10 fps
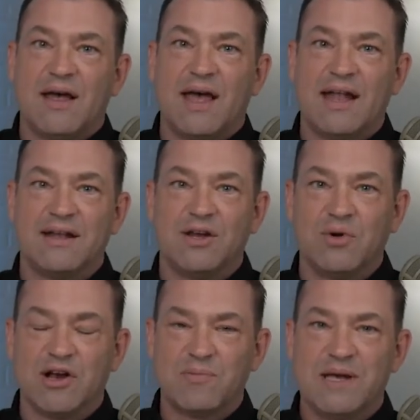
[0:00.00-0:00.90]
and you
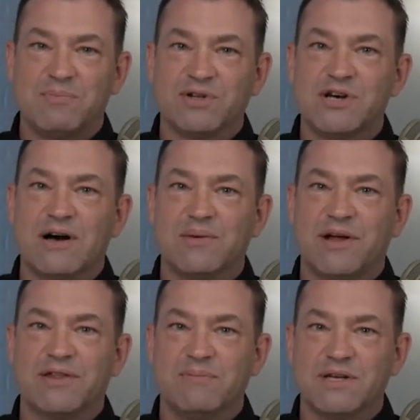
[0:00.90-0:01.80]
hear people talk
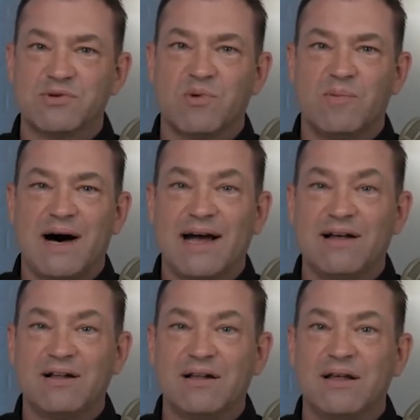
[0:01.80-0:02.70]
about the miserable
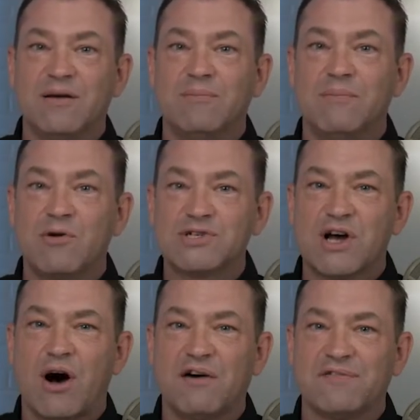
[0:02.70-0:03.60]
mile, most
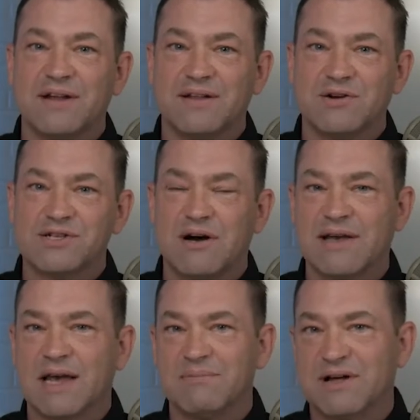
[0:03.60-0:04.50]
often they're
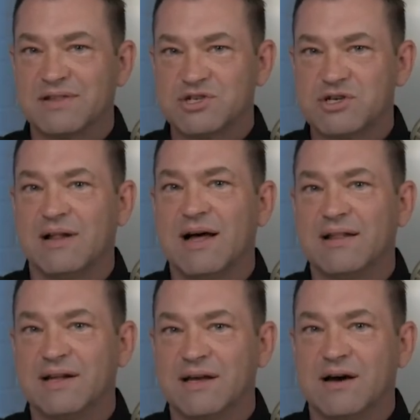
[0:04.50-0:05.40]
talking about the Shell
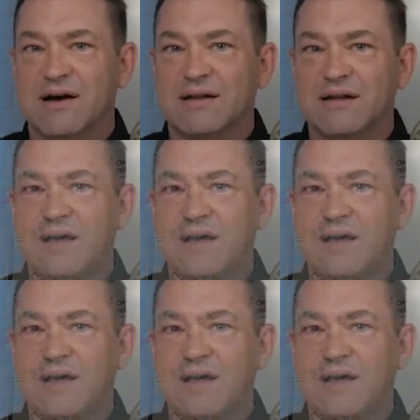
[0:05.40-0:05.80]
Island Cut.